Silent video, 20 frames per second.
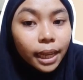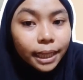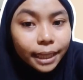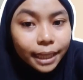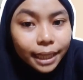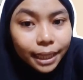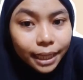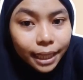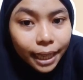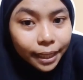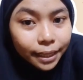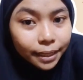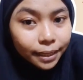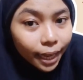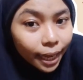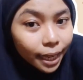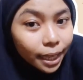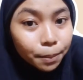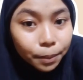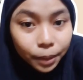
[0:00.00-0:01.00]
The
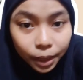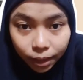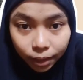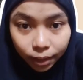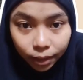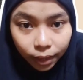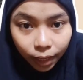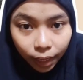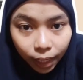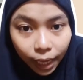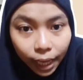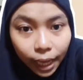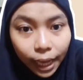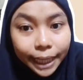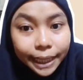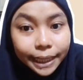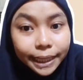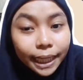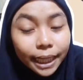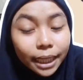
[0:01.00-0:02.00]
entailment.
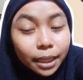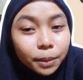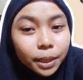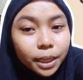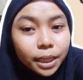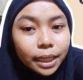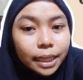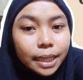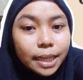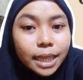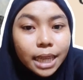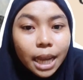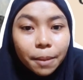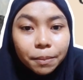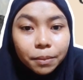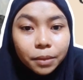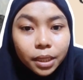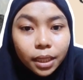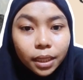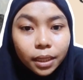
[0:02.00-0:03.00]
Entailment is
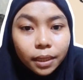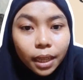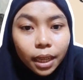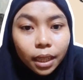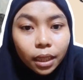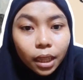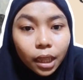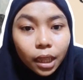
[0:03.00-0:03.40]
something that